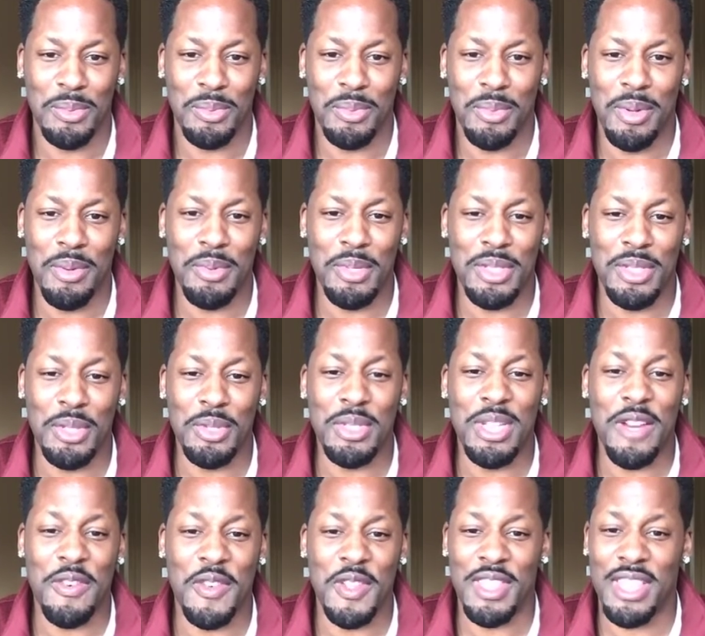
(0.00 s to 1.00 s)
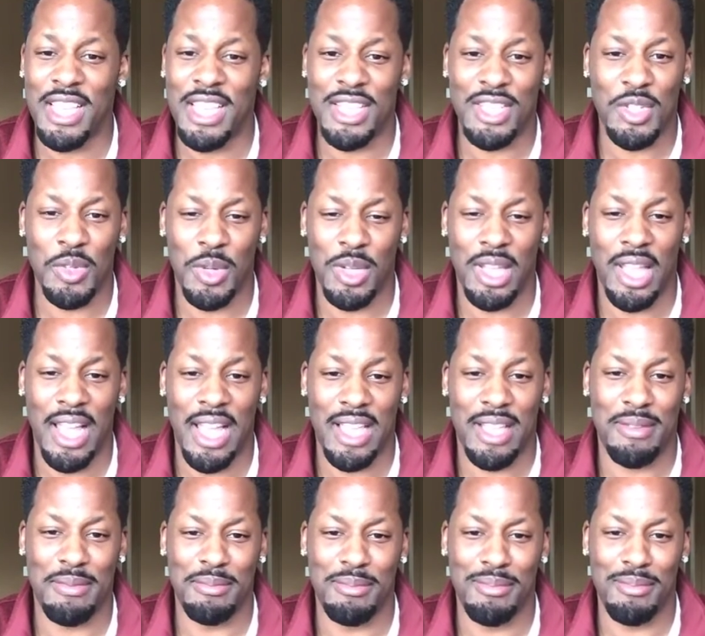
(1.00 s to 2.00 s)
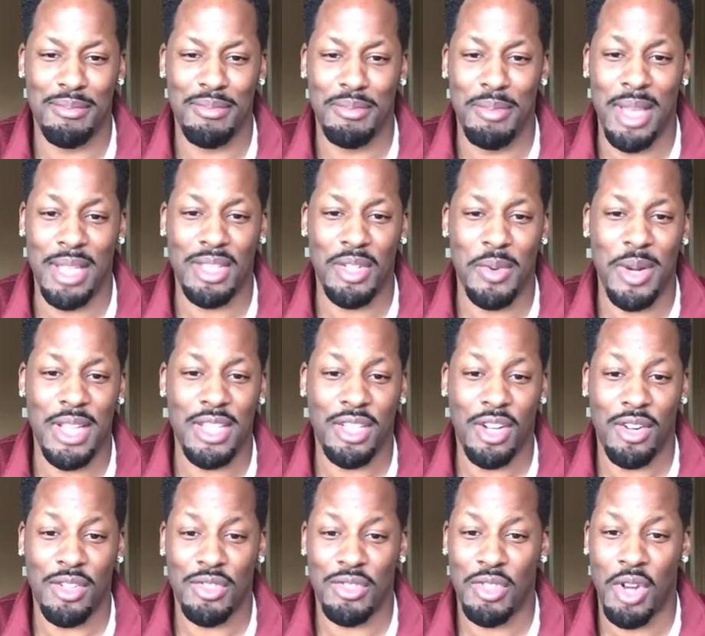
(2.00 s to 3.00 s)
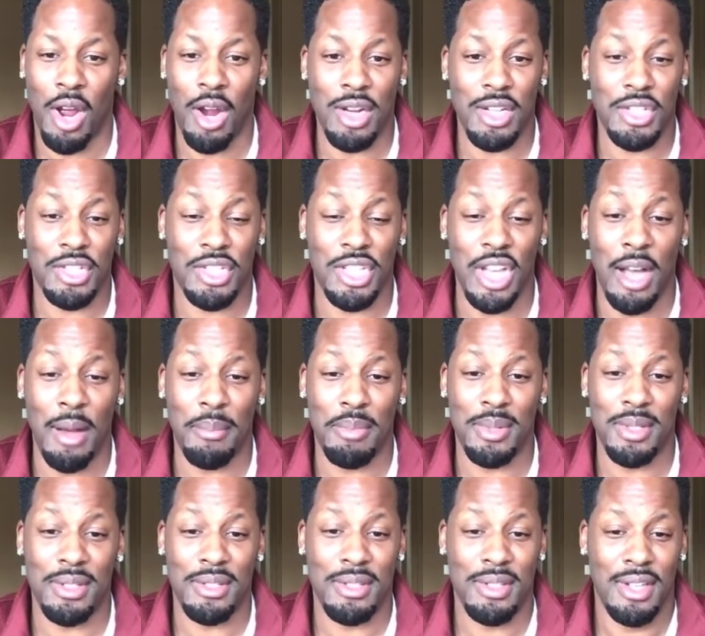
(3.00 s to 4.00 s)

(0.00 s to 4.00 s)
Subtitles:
We would do different things to it, like make the race cars jump, and